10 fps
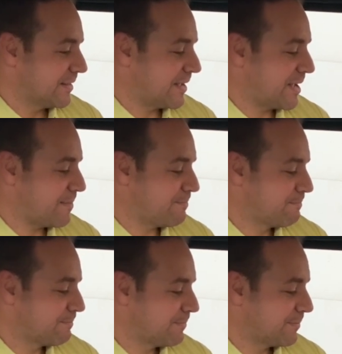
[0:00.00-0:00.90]

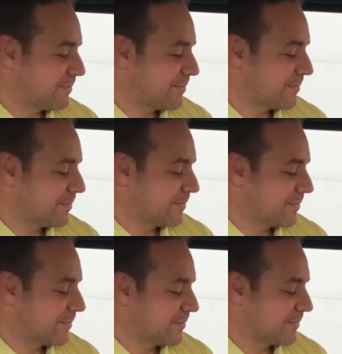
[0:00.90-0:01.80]

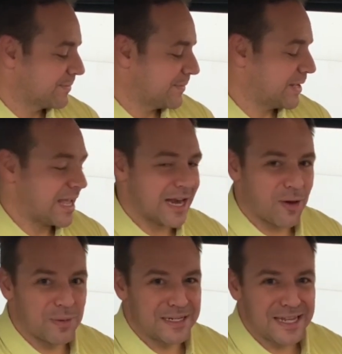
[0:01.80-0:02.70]
you can't
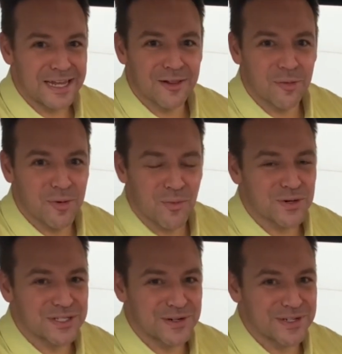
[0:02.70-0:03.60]
help but to take it a little bit
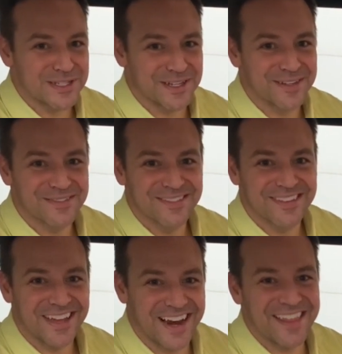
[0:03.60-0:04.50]
more seriously.
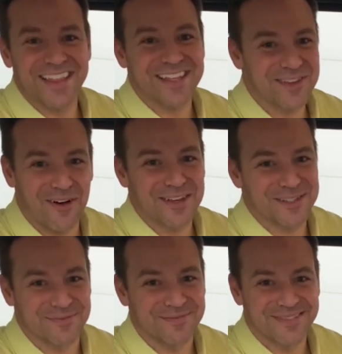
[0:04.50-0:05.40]
And I think that's
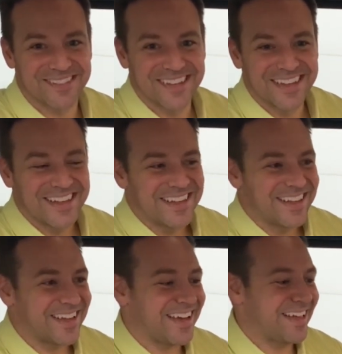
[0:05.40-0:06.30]
awesome.
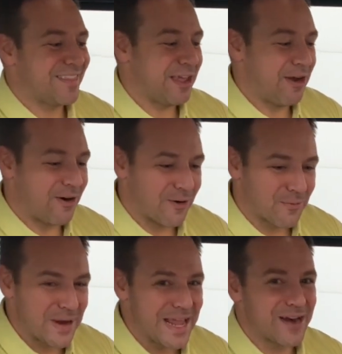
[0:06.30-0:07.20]
They are
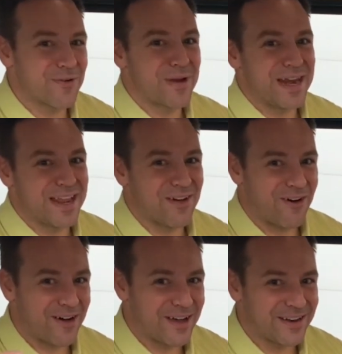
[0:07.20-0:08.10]
reiterating
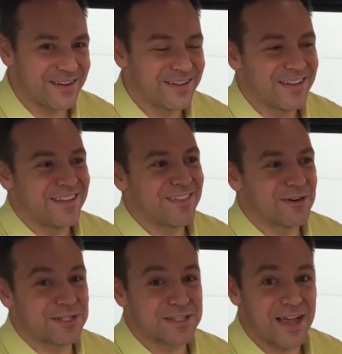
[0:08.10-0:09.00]
on
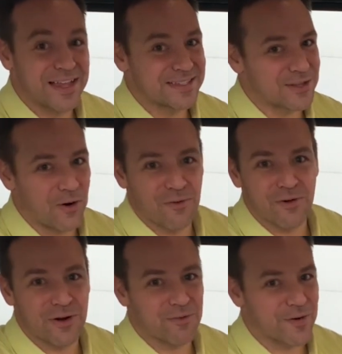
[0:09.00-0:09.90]
their designs
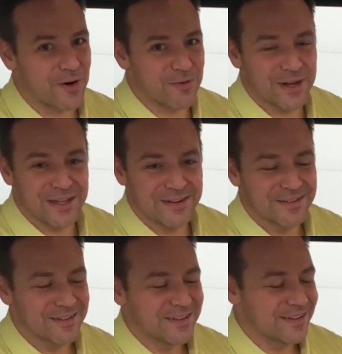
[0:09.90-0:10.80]
over and over and over again.
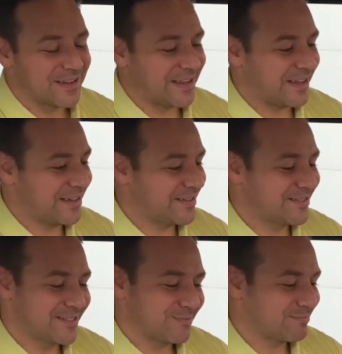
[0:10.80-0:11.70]

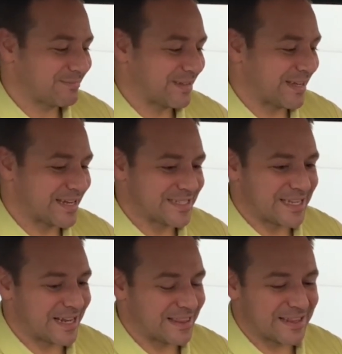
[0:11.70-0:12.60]
And like I
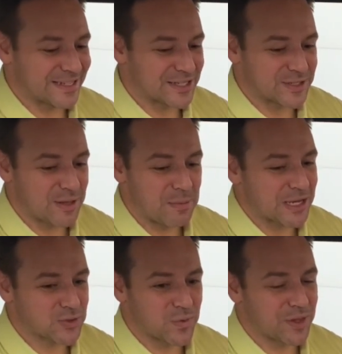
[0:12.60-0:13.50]
said, I think this is the
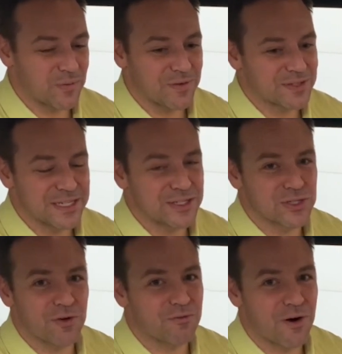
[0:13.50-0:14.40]
best one that we've seen
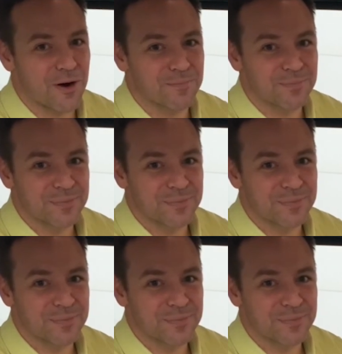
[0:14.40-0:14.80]
so far.